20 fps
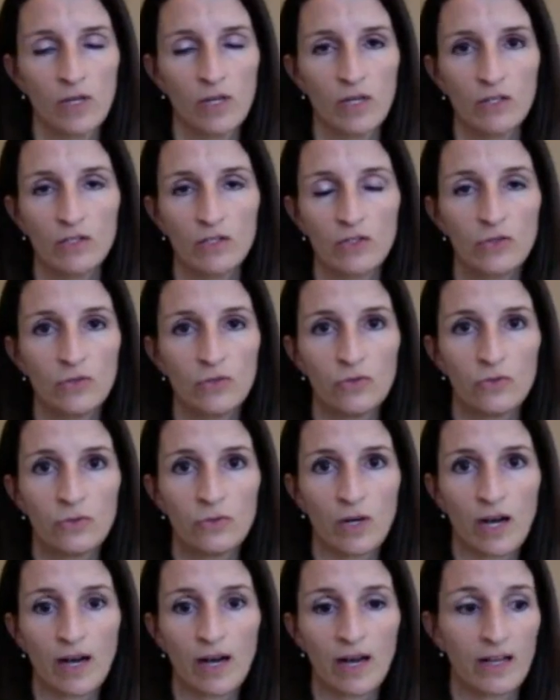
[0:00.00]

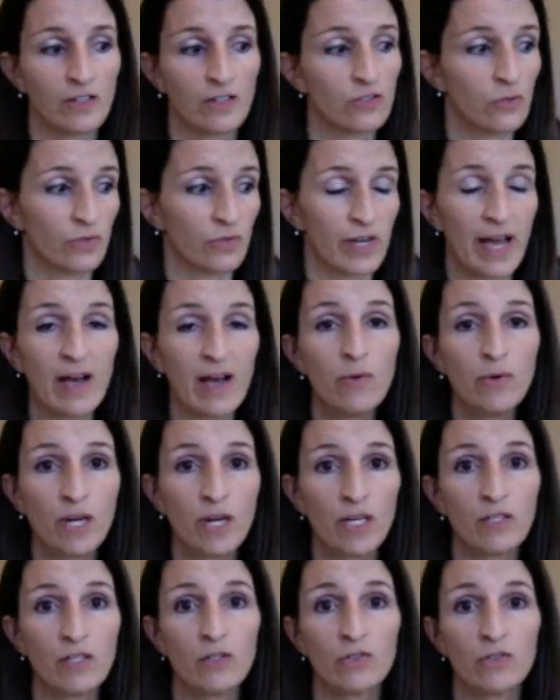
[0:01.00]
now when
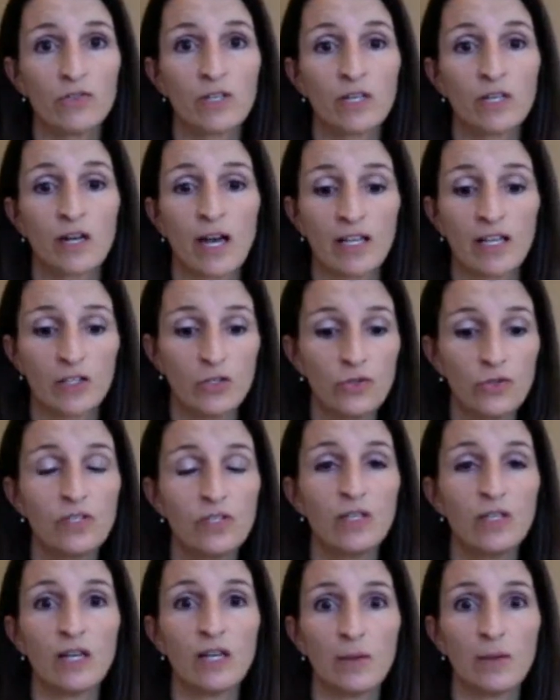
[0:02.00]
I use it
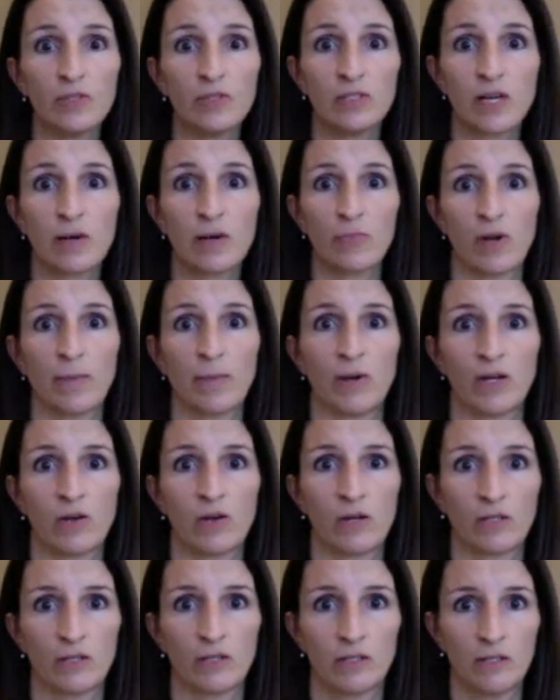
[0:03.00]
and I put the top right back
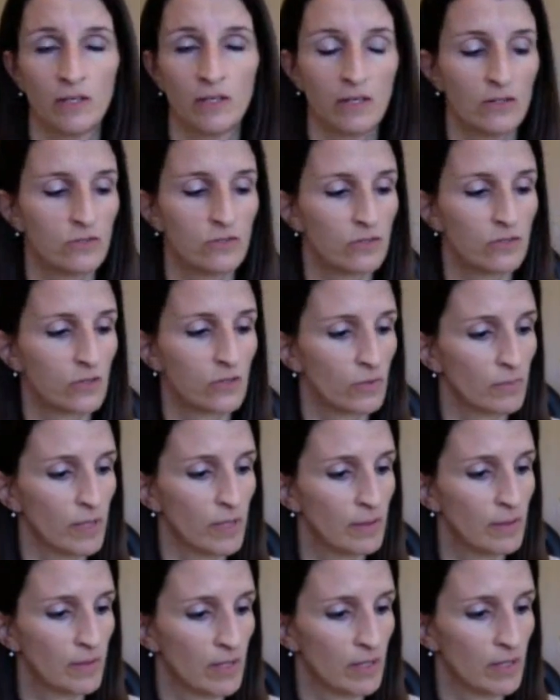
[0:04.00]
on. So
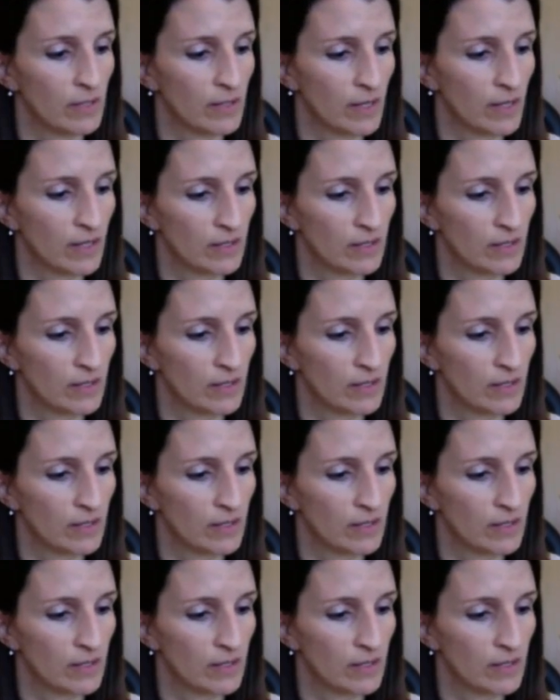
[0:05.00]
maybe that has